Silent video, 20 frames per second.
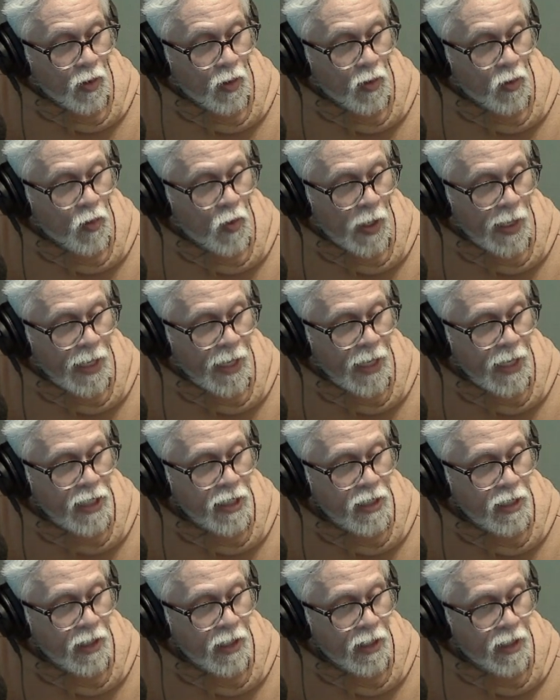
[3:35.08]
why
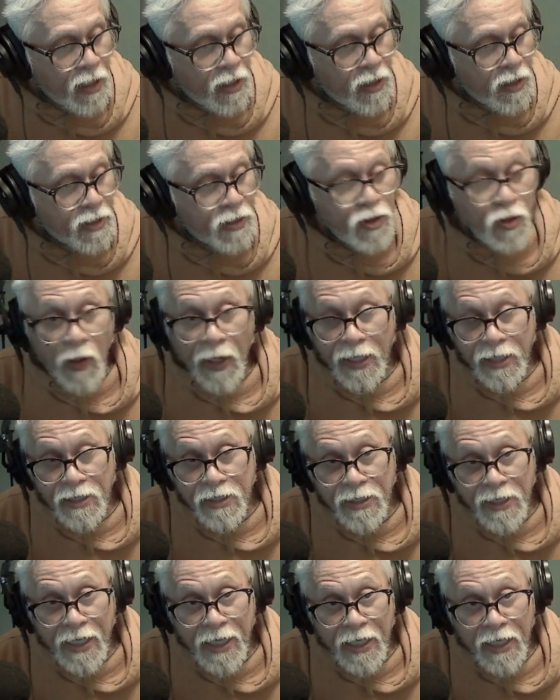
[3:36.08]
do I
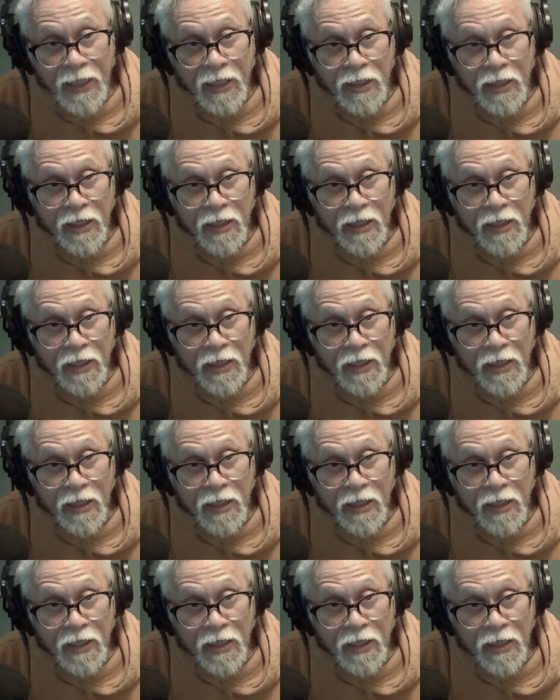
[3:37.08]
think